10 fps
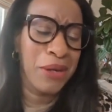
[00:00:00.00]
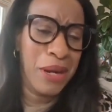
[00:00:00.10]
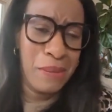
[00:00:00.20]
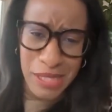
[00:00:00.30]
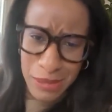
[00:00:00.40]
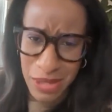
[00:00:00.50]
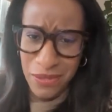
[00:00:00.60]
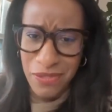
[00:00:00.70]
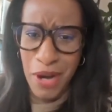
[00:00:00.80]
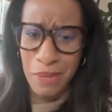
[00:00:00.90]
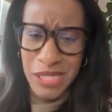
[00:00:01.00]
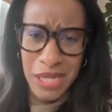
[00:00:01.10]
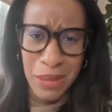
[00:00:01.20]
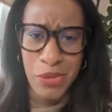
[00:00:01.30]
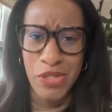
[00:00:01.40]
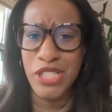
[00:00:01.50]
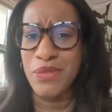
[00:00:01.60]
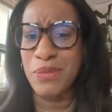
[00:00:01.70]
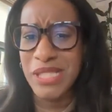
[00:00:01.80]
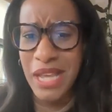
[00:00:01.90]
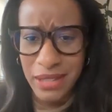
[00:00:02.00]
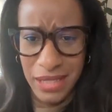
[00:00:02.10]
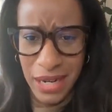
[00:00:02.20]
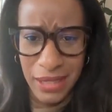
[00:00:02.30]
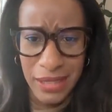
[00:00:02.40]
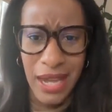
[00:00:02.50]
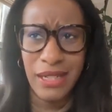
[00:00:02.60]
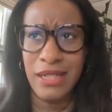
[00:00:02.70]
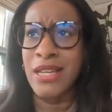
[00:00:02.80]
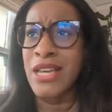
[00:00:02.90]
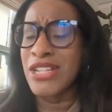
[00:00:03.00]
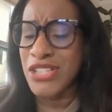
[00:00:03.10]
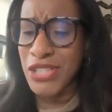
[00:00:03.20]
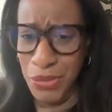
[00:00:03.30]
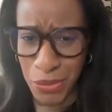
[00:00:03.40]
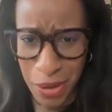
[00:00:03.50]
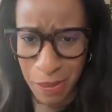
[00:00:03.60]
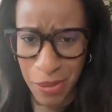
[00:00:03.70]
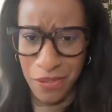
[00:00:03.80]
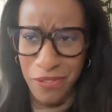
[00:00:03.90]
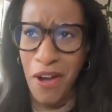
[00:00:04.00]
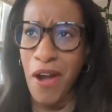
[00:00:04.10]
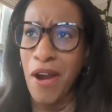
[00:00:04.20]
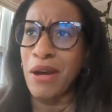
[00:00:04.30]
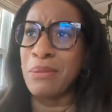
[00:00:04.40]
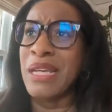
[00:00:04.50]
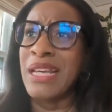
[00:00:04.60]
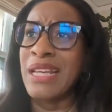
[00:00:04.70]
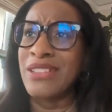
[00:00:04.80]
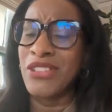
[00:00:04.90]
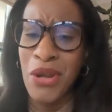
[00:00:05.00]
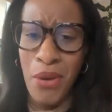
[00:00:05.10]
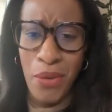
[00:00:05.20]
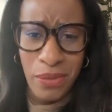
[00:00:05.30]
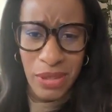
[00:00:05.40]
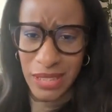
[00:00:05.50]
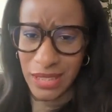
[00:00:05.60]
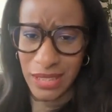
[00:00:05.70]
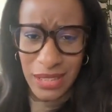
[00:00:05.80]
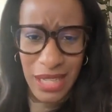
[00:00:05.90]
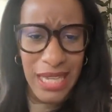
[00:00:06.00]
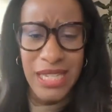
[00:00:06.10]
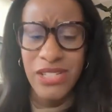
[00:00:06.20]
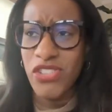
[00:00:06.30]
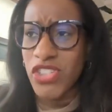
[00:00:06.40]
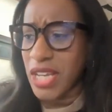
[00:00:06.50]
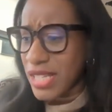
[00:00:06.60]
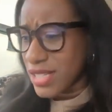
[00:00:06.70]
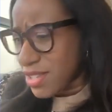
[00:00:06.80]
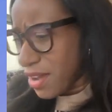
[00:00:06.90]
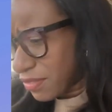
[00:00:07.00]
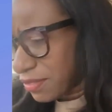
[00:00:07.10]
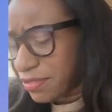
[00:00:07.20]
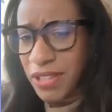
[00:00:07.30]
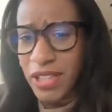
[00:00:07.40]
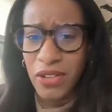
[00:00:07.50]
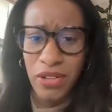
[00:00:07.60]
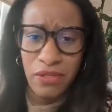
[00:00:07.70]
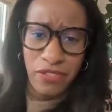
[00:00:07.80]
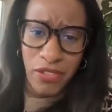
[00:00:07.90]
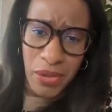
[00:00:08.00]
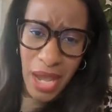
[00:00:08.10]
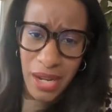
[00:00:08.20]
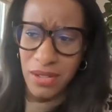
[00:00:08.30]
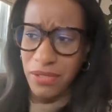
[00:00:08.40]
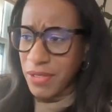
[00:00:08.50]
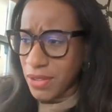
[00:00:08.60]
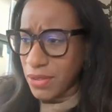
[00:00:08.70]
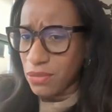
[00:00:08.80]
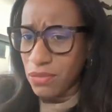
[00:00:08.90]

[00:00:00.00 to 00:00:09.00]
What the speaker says: grandma's been farm to table. She's from South Carolina. She grew up on a farm, you know, eating chickens off the field and food out of the field and